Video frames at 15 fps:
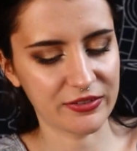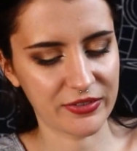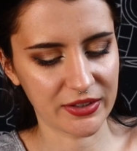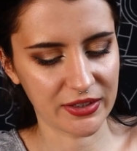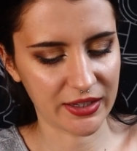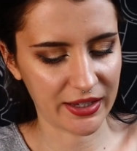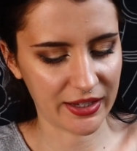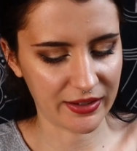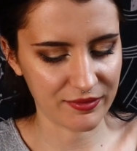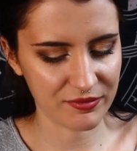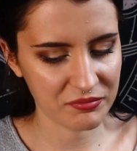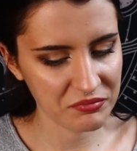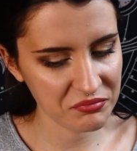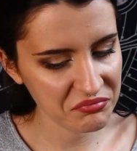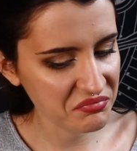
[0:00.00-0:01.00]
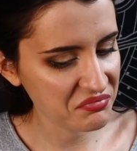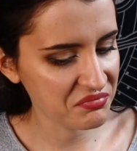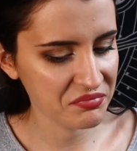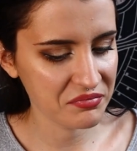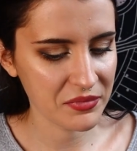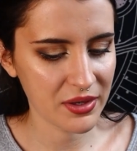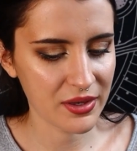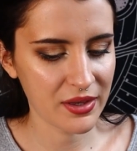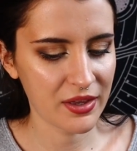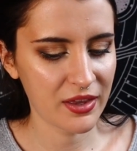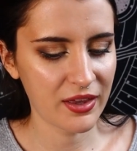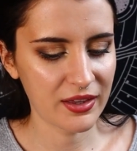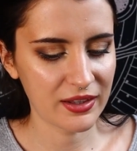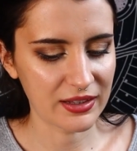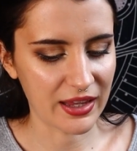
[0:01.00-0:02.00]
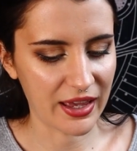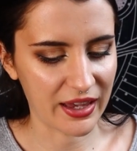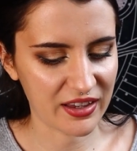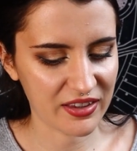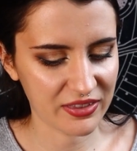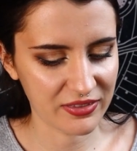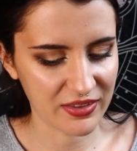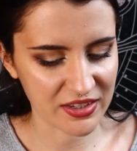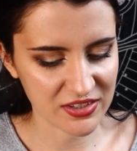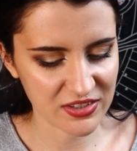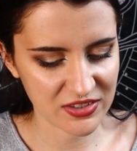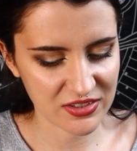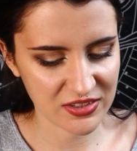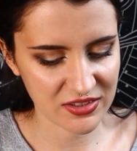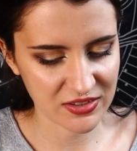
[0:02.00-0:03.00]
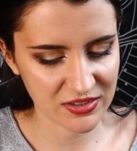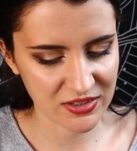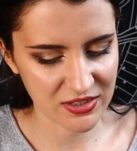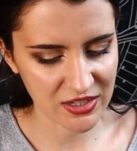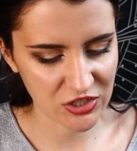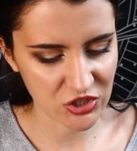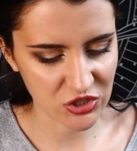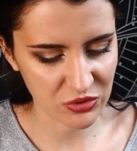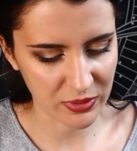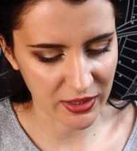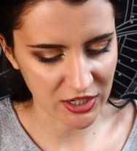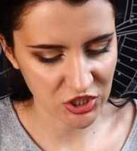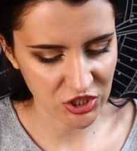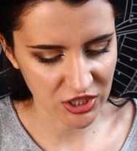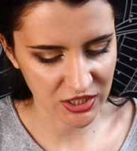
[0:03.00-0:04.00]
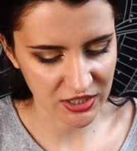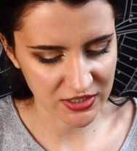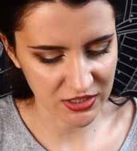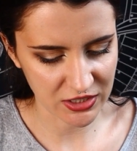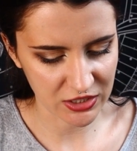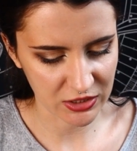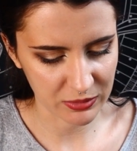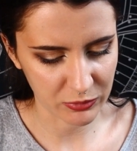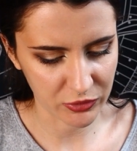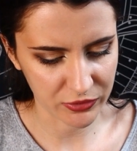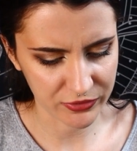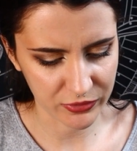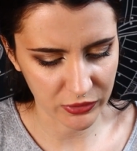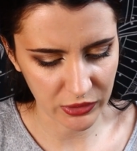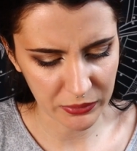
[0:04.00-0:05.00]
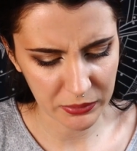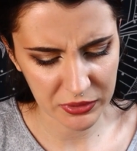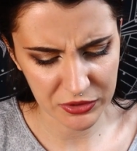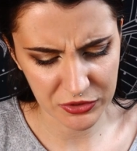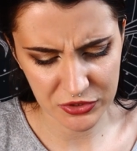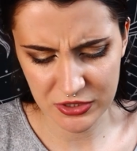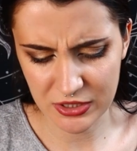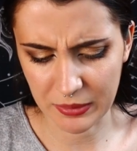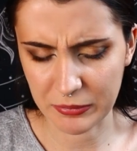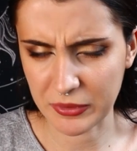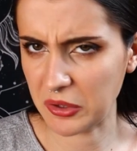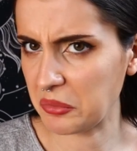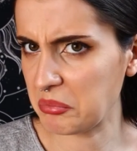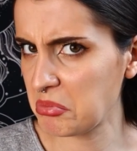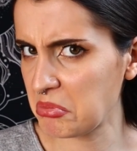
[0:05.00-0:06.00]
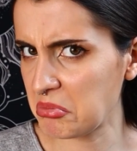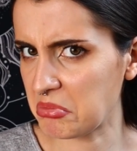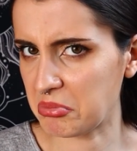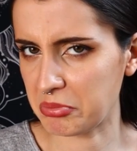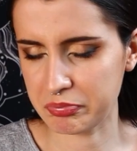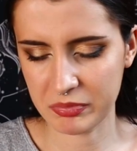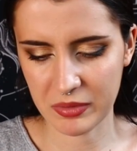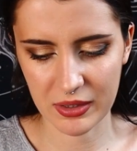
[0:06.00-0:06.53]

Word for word: feeling like this situation isn't going to move forward or something. Hmm.